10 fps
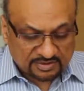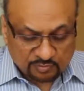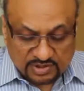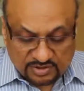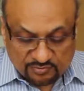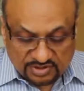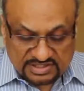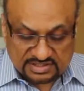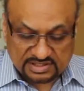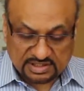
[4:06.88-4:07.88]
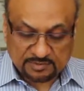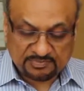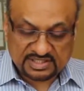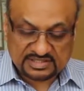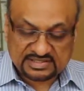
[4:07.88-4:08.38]
work for this
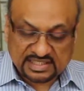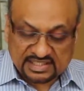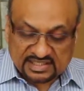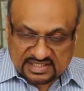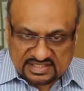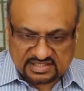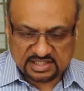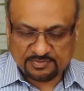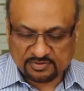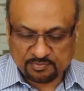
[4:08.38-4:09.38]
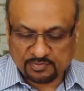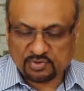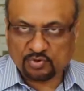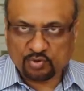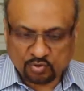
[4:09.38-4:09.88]
pin is that it can just keep a
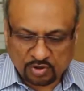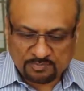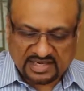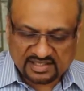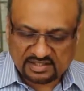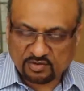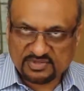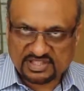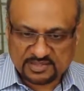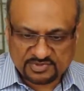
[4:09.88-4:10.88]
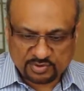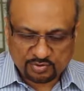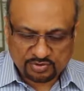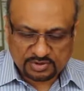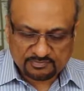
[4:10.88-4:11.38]
good hold. Magnet normally keeps the
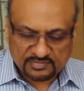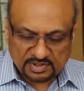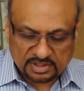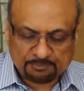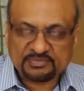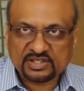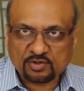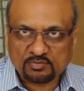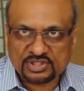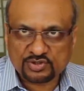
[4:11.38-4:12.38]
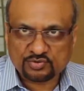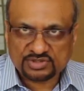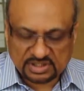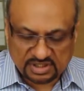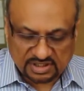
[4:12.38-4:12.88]
hold. The pin normally shows
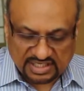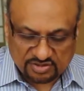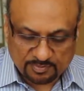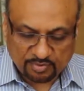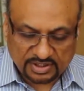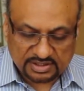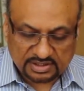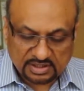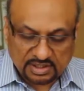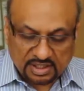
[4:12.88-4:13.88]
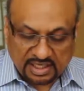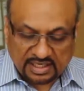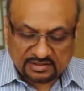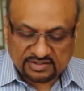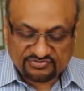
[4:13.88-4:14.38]
the actual point,
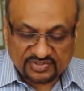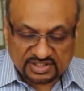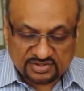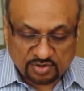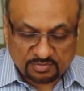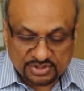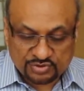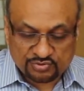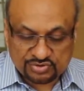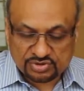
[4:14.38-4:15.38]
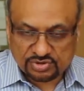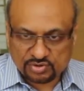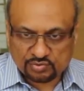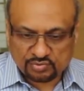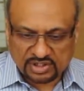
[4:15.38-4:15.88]
and the fin is normally used
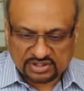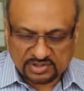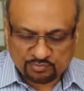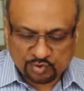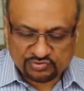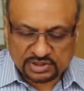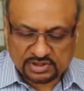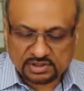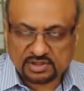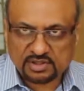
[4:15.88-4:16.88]
to actually move the